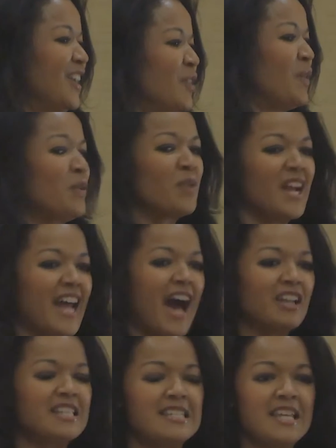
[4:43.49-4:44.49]
We run
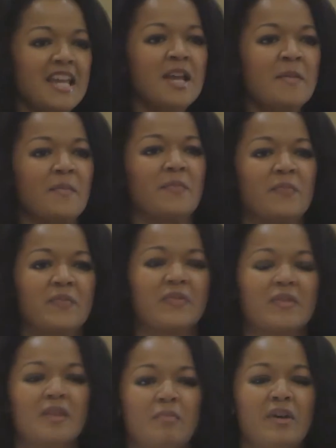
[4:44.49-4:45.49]
out of steam
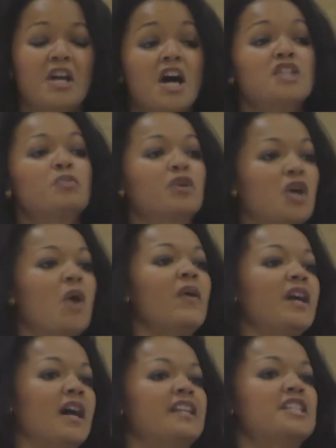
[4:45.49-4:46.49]
because we're
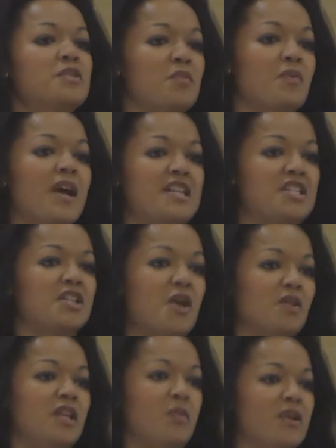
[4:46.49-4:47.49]
going on inspiration
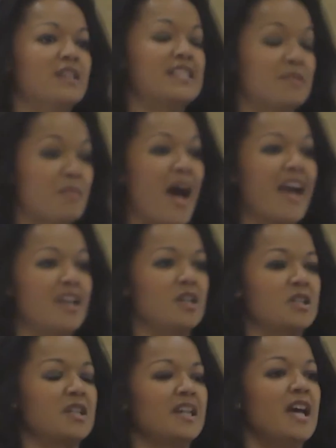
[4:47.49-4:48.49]
only. We're
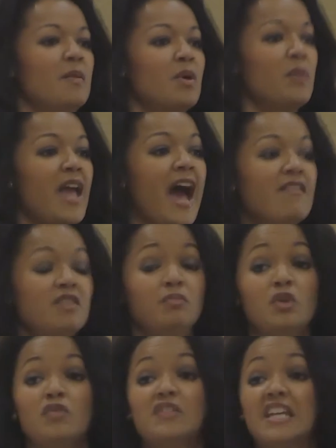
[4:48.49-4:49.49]
inspired, but we haven't
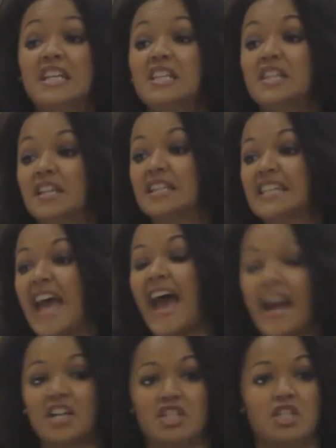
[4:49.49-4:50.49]
moved anything into
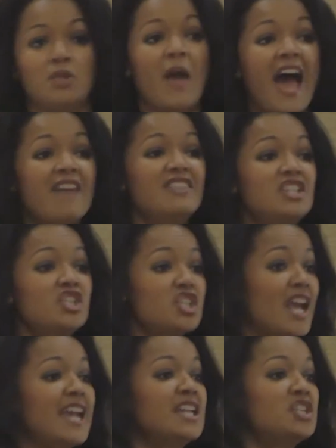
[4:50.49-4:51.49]
action. You haven't
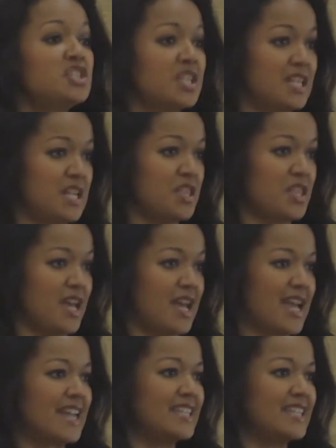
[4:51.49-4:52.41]
changed anything